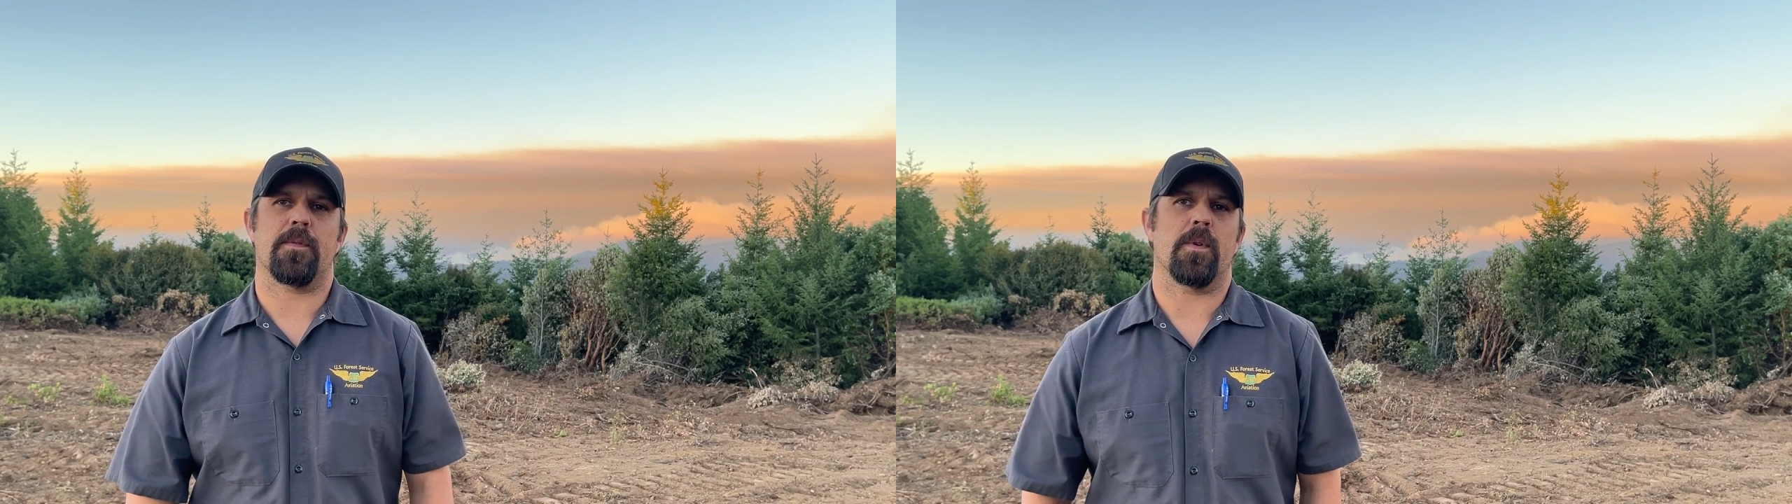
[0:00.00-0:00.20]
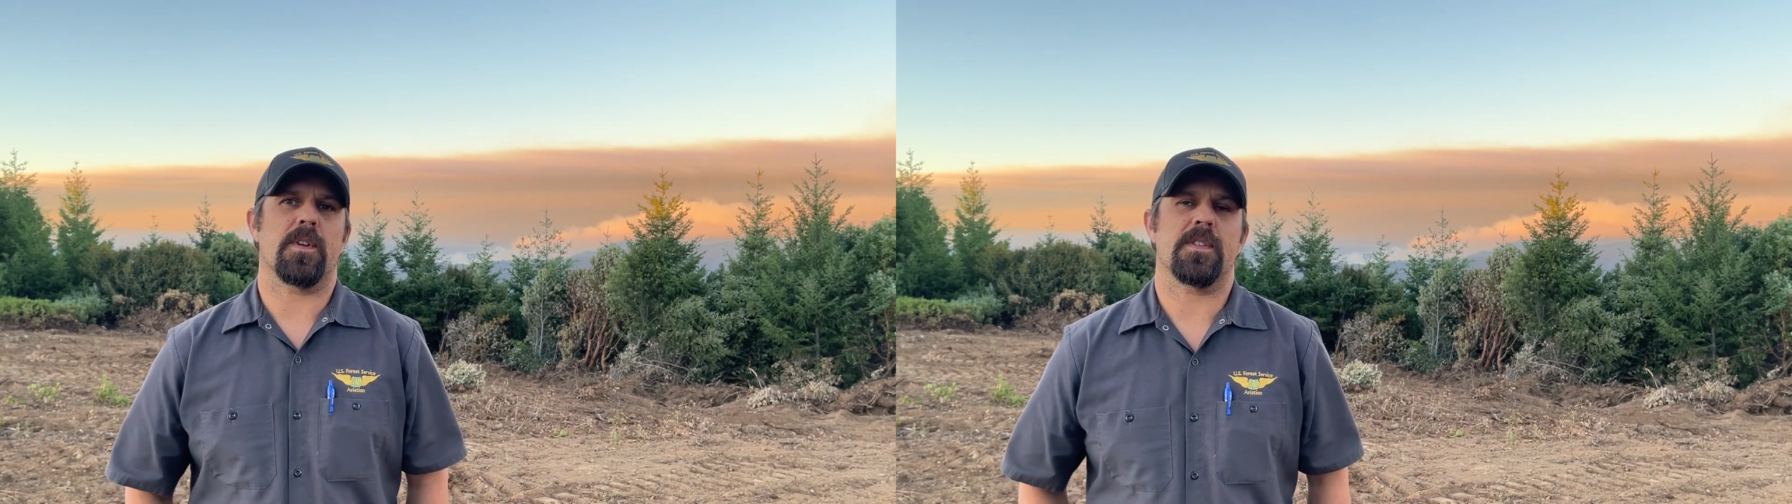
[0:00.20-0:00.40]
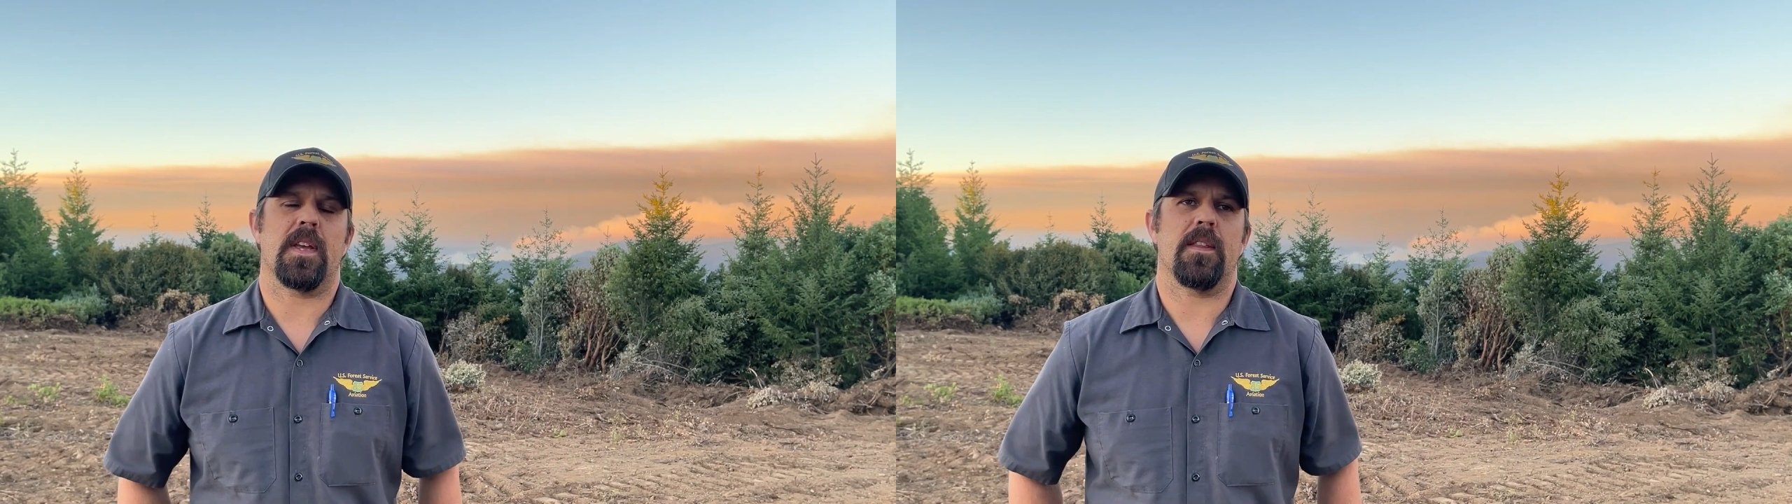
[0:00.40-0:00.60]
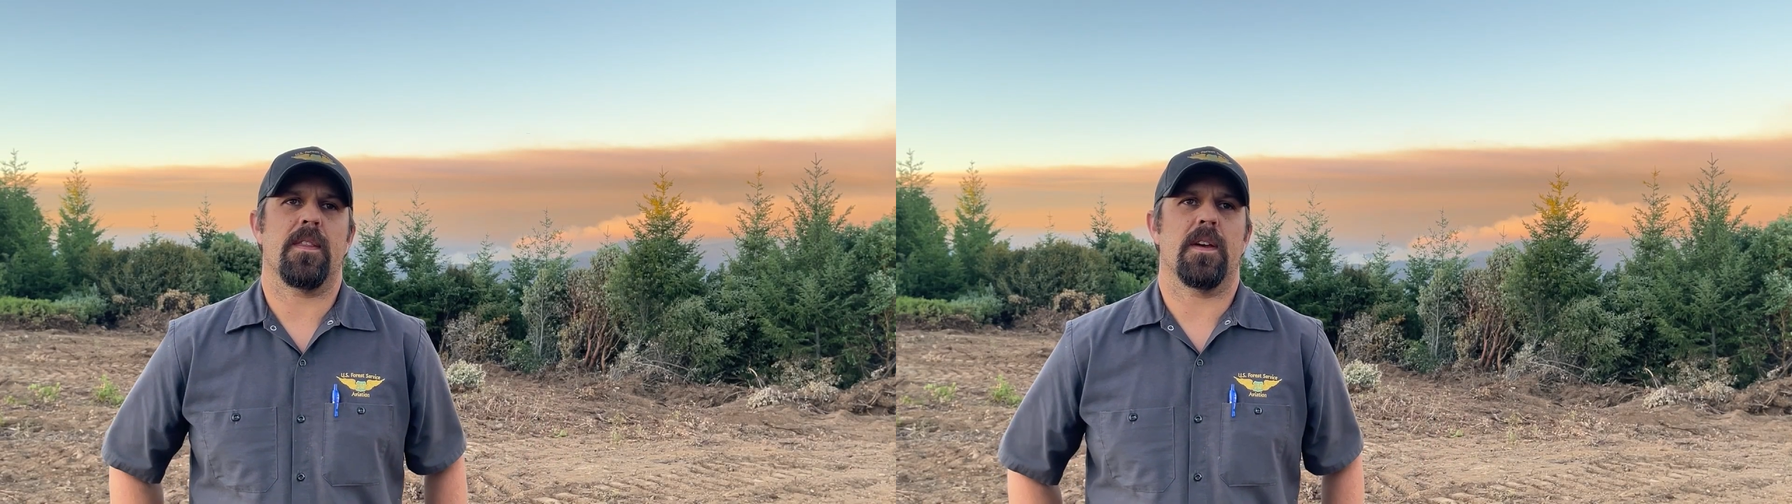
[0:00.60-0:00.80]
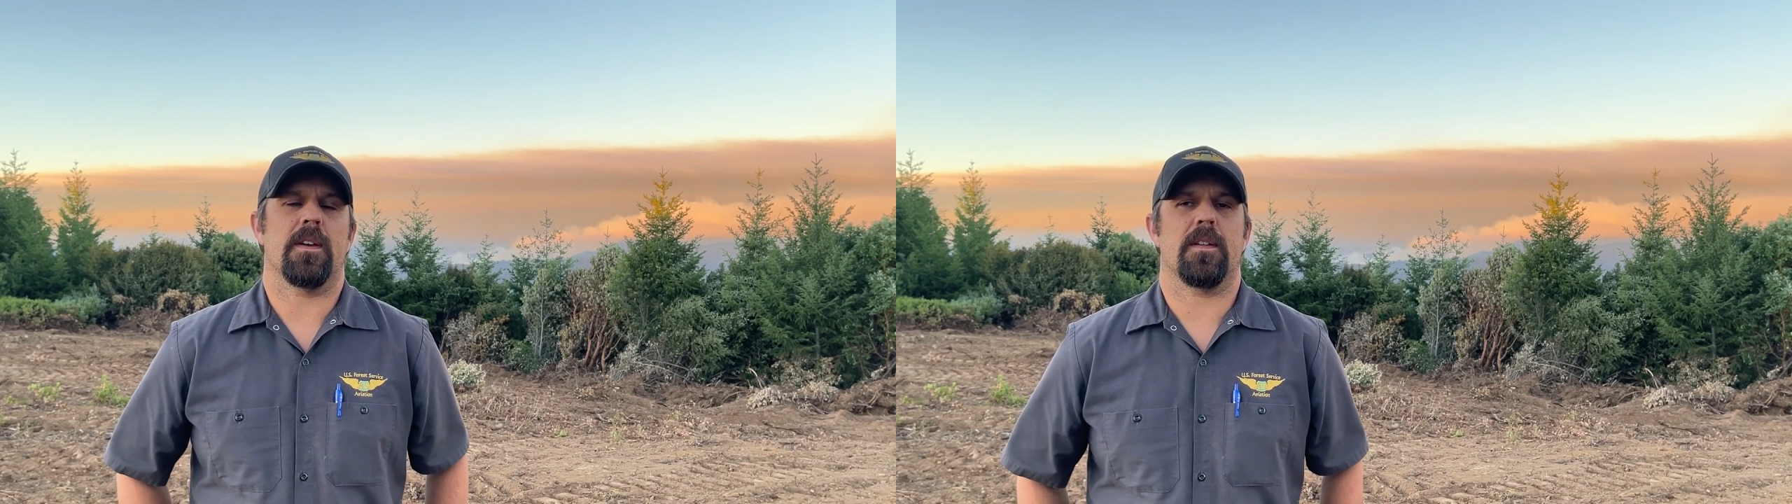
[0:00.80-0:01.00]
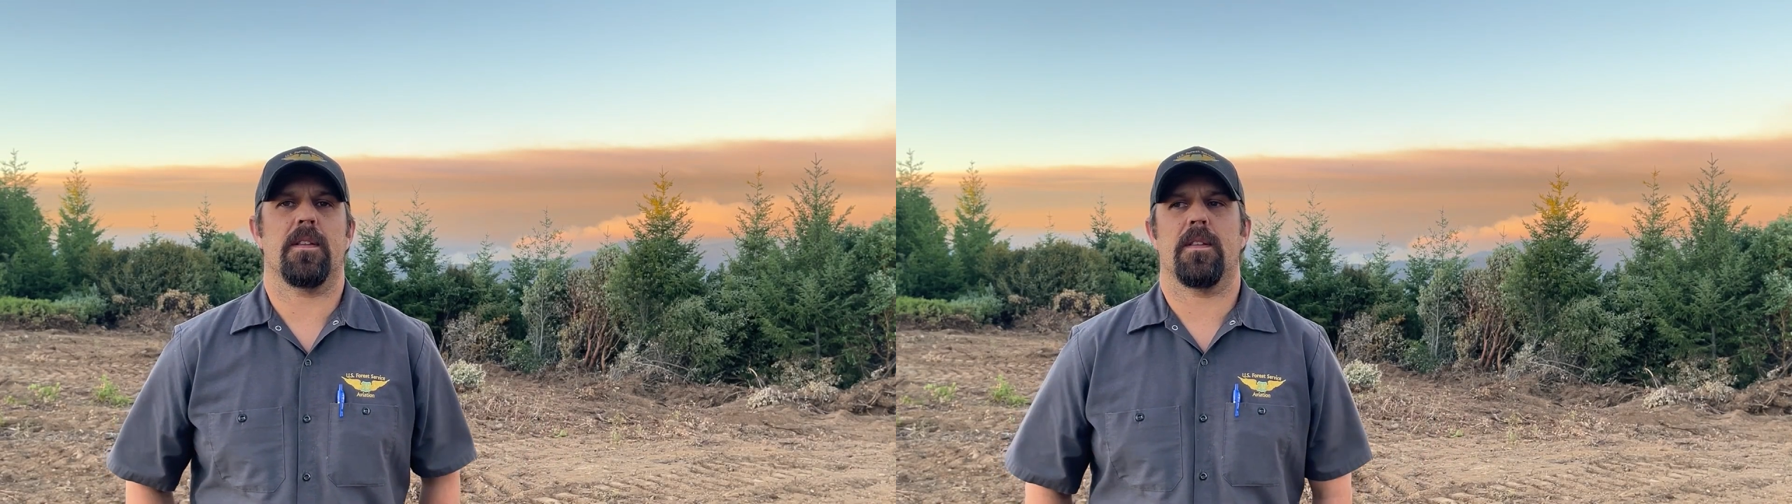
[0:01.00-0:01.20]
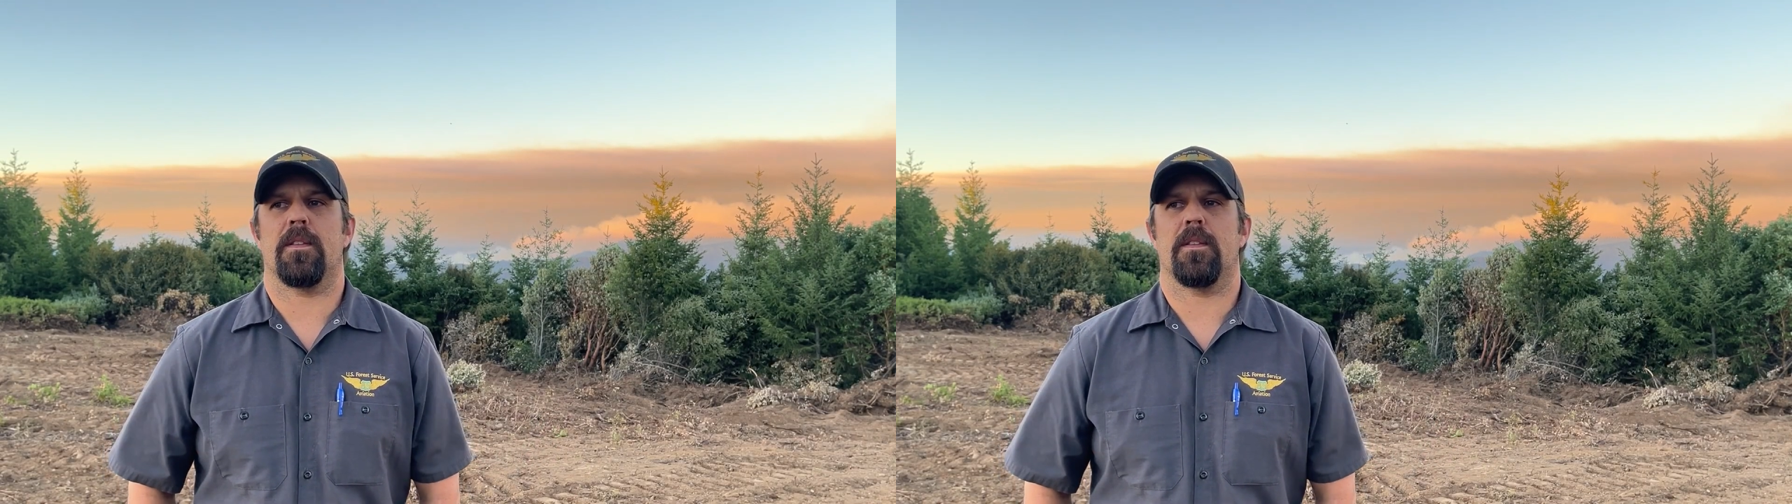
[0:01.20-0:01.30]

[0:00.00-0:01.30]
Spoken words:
for is that the